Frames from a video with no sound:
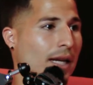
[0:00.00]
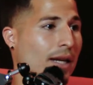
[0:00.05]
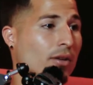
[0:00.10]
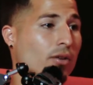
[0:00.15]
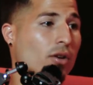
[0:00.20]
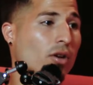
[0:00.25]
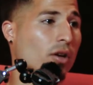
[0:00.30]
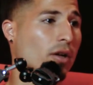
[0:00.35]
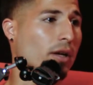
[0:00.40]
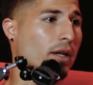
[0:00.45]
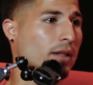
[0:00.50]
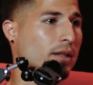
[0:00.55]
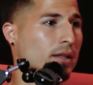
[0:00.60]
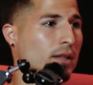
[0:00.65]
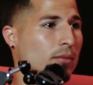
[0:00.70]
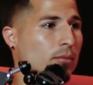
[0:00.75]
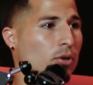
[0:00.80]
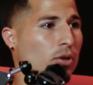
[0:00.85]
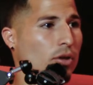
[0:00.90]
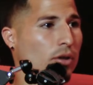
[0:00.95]
I don't know how it is
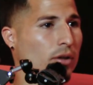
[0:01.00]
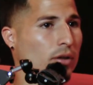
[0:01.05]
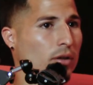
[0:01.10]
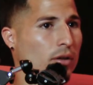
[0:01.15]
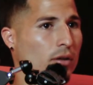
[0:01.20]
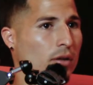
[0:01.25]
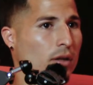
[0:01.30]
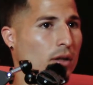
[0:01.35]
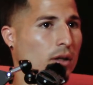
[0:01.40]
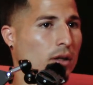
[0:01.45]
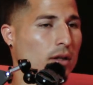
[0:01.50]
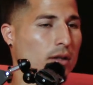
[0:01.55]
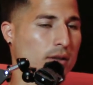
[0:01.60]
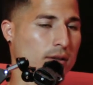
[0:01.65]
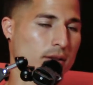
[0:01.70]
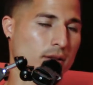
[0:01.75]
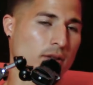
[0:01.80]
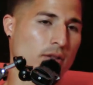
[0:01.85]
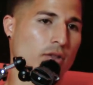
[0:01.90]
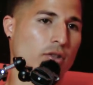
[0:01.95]
anymore,
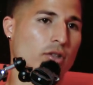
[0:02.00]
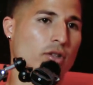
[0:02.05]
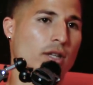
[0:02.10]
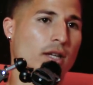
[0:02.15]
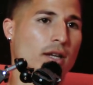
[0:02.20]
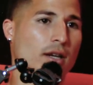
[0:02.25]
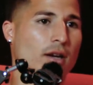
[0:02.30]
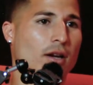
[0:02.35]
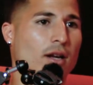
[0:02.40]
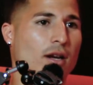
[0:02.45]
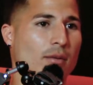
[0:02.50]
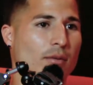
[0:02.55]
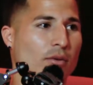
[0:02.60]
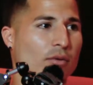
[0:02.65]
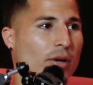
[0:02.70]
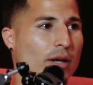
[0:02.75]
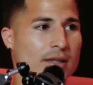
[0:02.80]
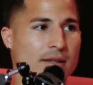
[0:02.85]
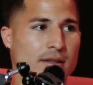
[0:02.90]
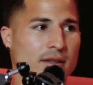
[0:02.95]
because thank God I'm a
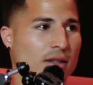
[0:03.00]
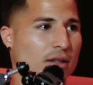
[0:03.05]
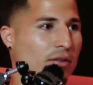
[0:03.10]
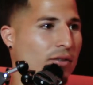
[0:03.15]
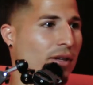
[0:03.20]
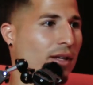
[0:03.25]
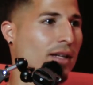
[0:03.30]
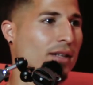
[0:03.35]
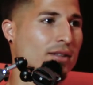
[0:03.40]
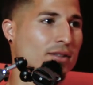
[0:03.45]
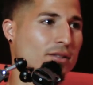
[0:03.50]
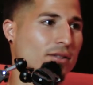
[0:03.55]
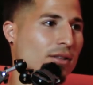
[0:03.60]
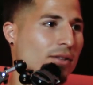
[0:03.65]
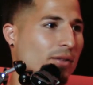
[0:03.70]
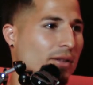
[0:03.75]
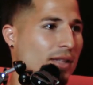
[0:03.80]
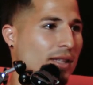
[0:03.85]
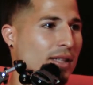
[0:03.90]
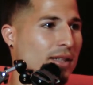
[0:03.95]
resident already, so
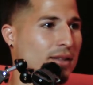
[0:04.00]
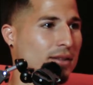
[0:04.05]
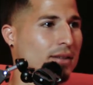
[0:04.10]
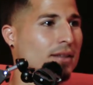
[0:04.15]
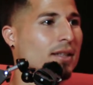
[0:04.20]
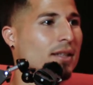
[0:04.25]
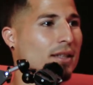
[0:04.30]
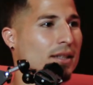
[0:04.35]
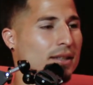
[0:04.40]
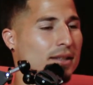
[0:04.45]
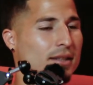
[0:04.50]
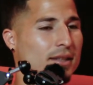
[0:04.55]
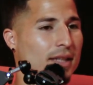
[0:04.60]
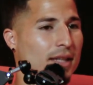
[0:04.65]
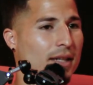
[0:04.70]
everything's set.